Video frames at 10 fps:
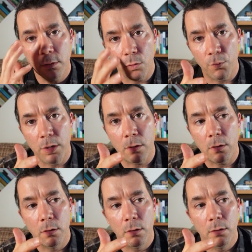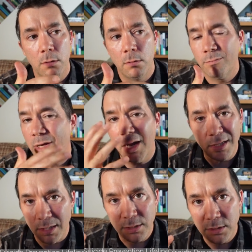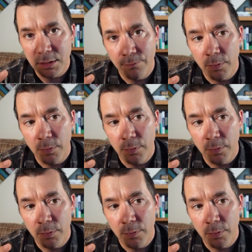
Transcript: career, but I didn't.